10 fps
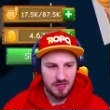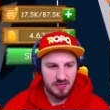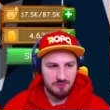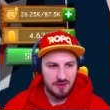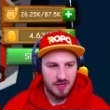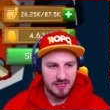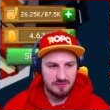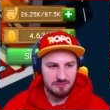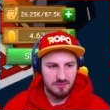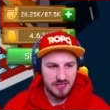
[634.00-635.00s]
my com I
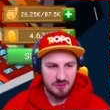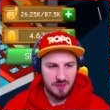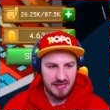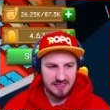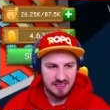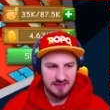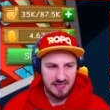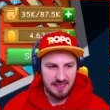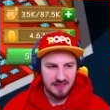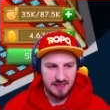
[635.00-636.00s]
can my capacity
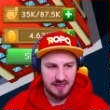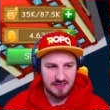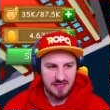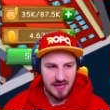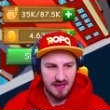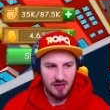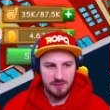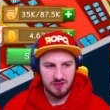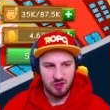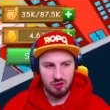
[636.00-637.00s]
thing is uh,
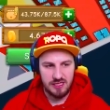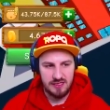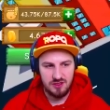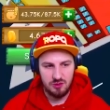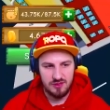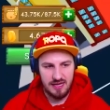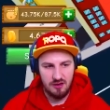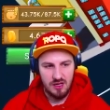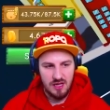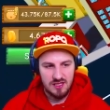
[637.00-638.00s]
I'm a chunky dude
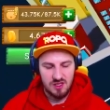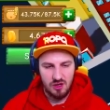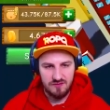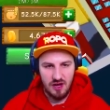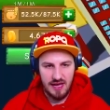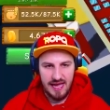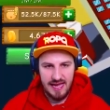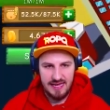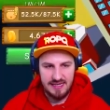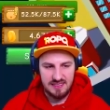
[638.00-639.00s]
now, so I've got
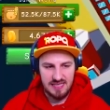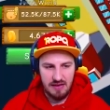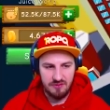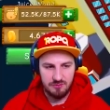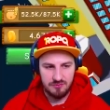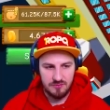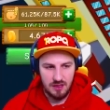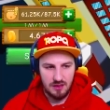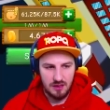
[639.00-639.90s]
eighty-seven